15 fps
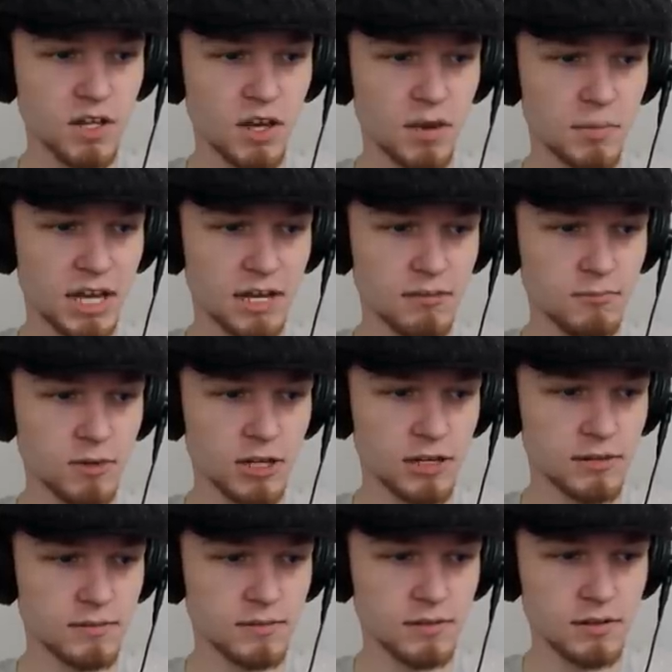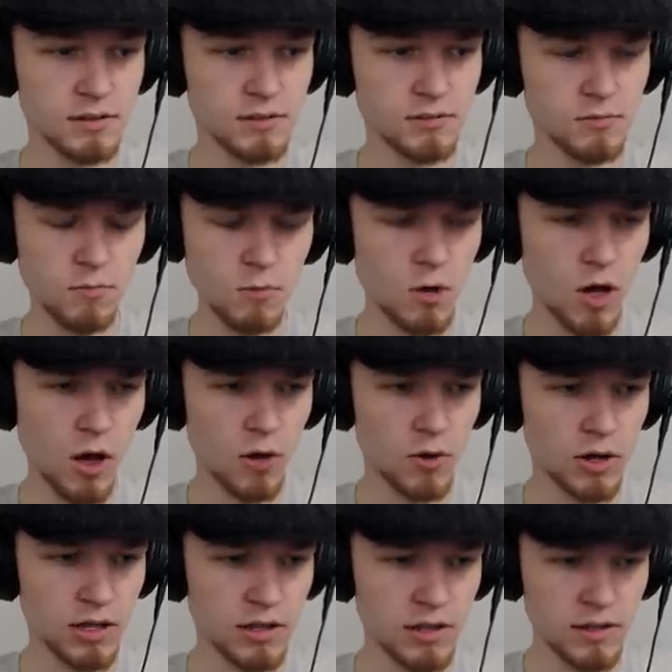Oh man, what?
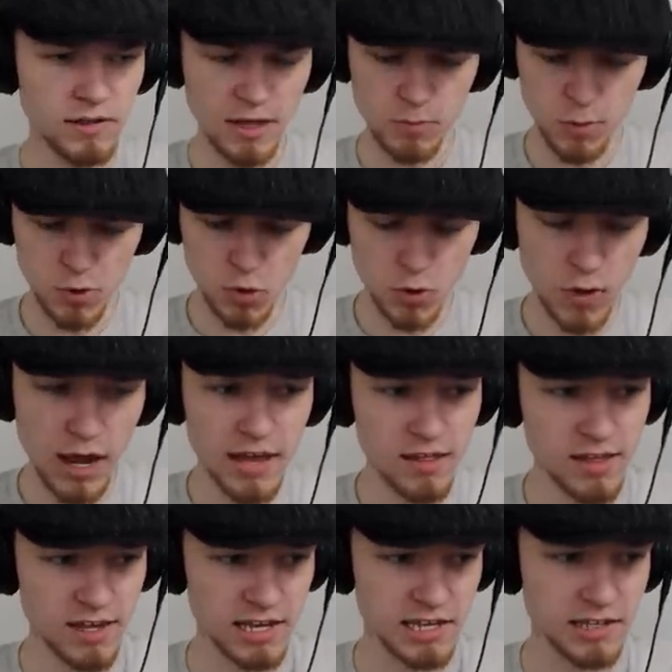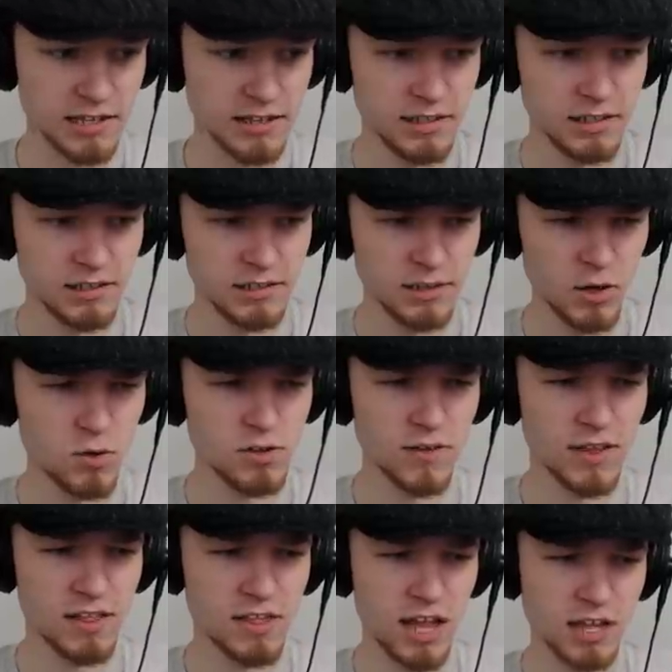Whoa! That was crazy! Who
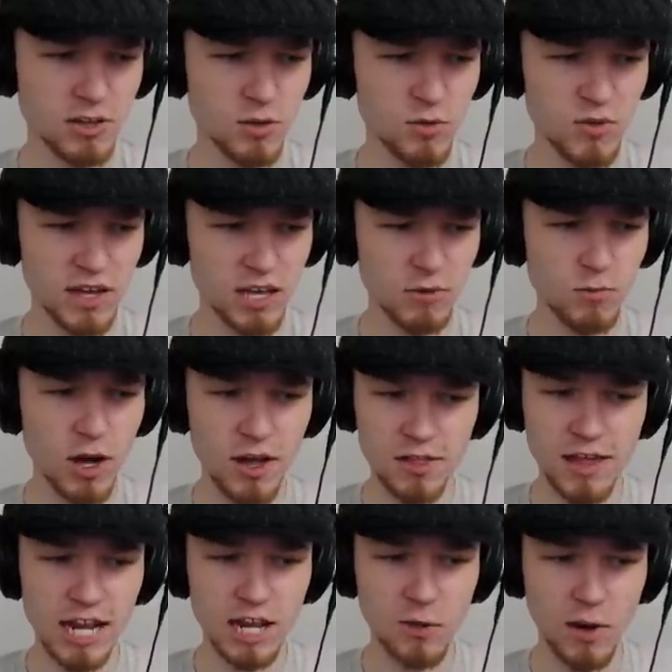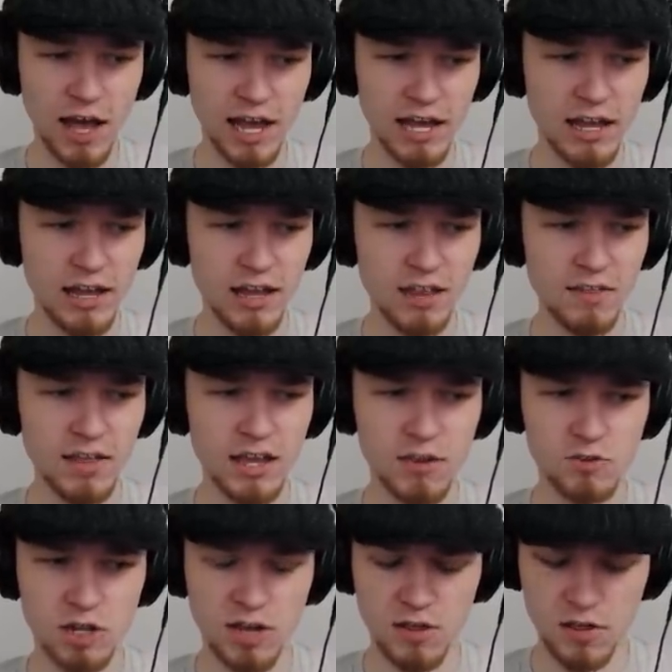did that cyclone think it was anyway? The
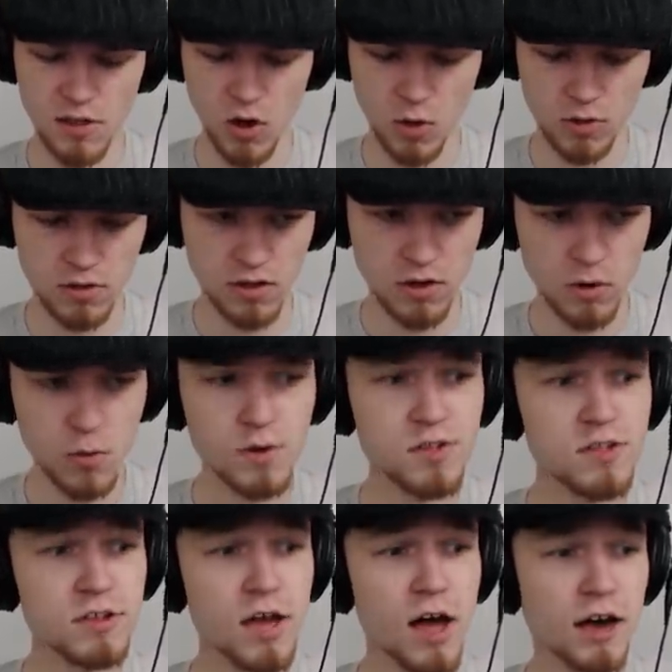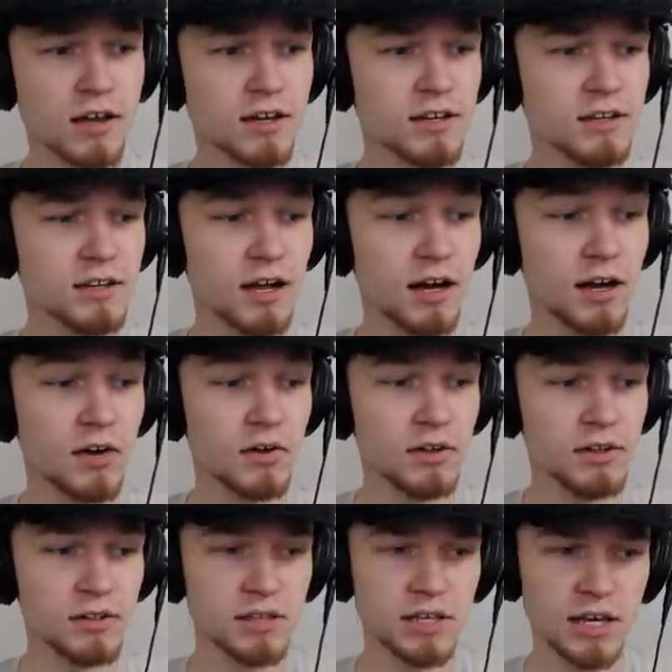engine is soaked. We're stuck! Uh-oh.
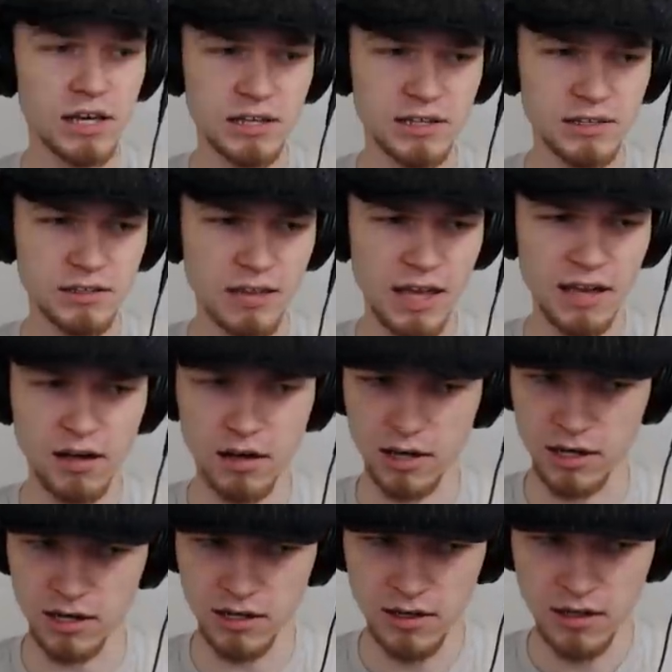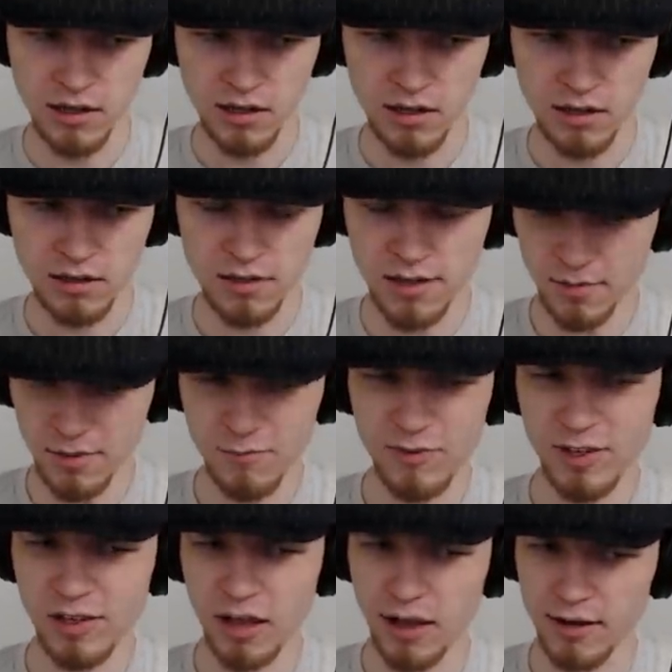Uh, hang on. Does something
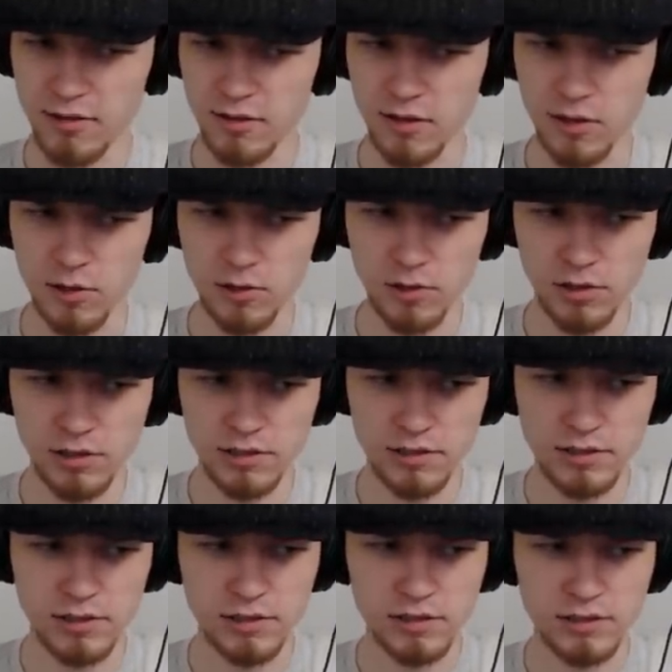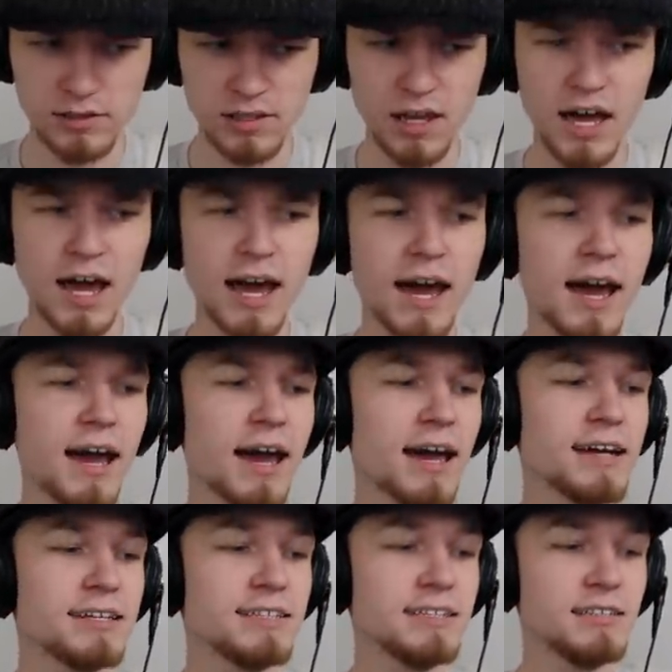feel odd to you?
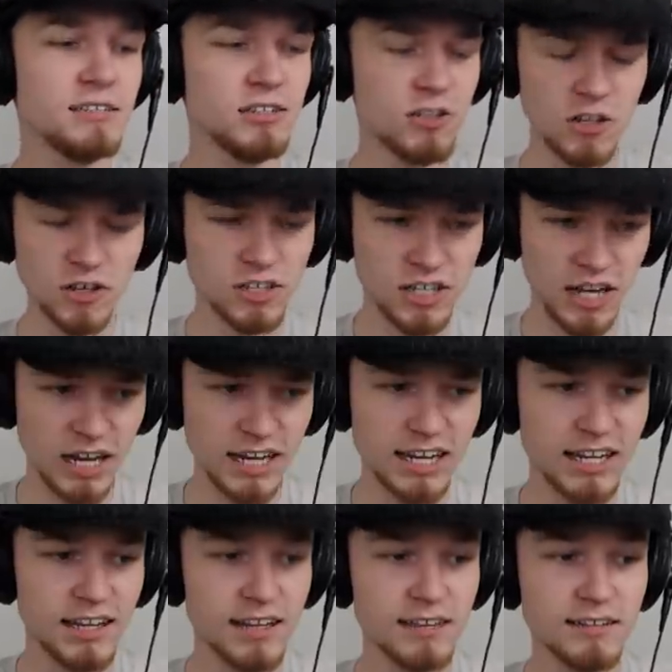Ah! Look, kid!